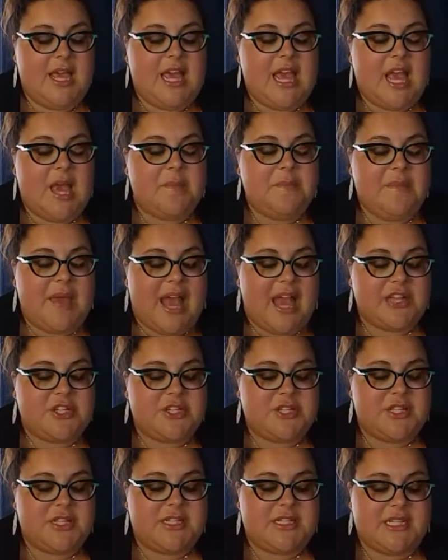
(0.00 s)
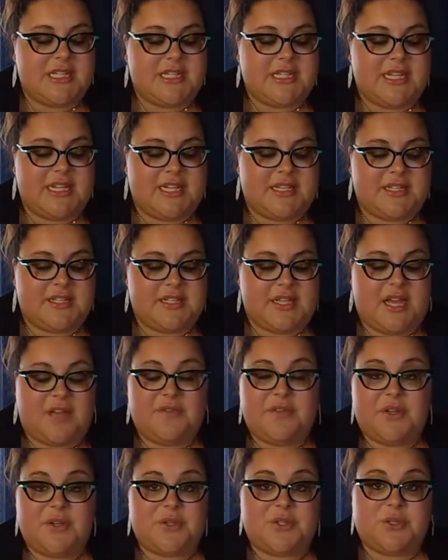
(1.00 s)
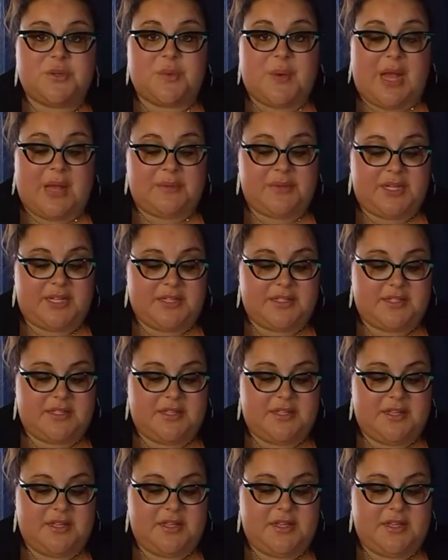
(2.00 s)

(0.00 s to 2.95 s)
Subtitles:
Imagine the details of your surroundings.